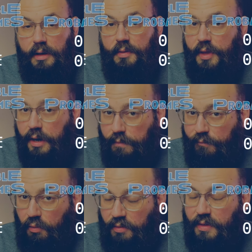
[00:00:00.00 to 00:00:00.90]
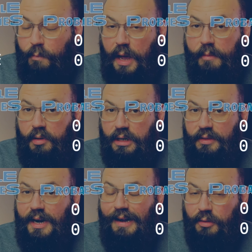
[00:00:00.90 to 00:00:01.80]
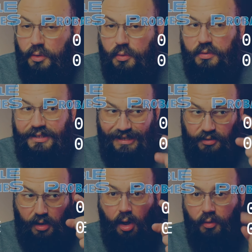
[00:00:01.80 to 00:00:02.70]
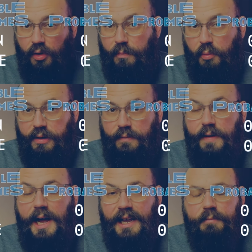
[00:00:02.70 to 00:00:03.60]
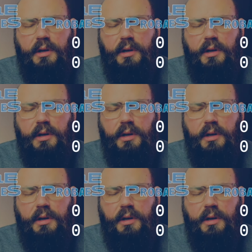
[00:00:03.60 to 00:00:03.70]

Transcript: Therefore, the probability that I lose is also zero point five,